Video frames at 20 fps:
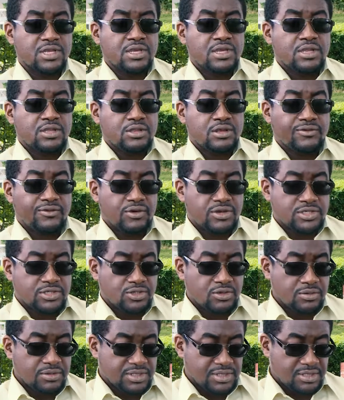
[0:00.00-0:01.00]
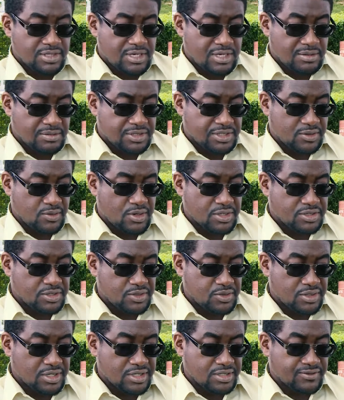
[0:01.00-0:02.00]
Now, of course, you know, Mr.
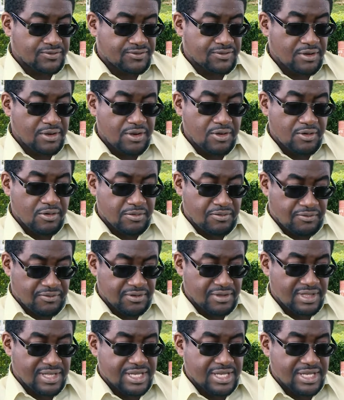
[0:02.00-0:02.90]
Watson Duke is very hopeful